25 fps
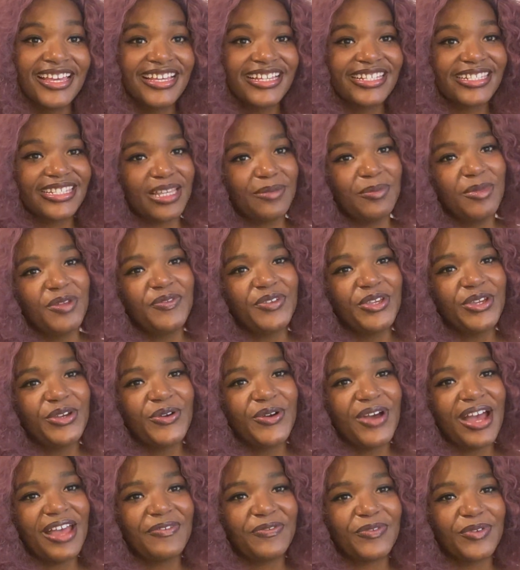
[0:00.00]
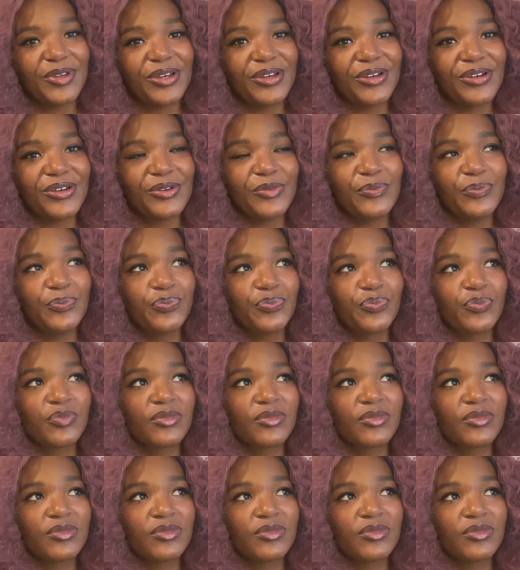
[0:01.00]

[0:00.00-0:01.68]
Some of you, I feel